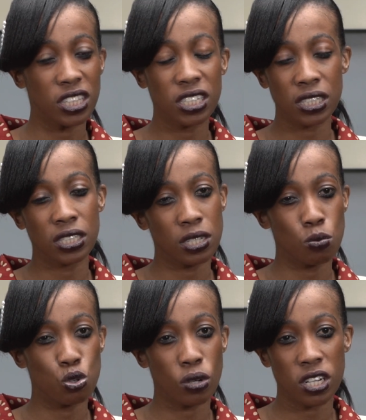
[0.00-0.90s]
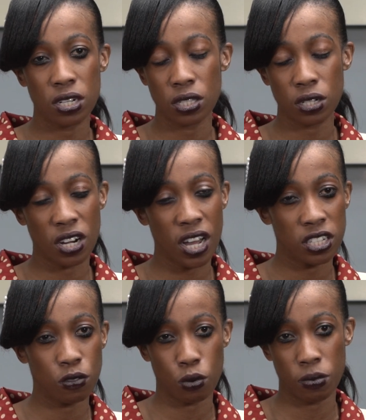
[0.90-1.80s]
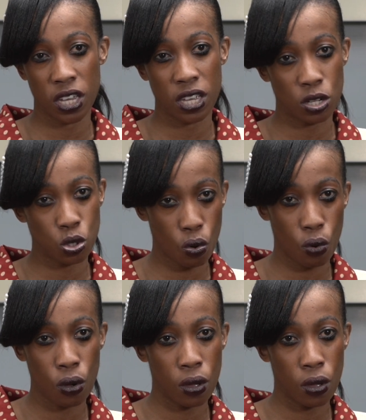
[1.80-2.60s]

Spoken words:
this system usually disregards from the get-go.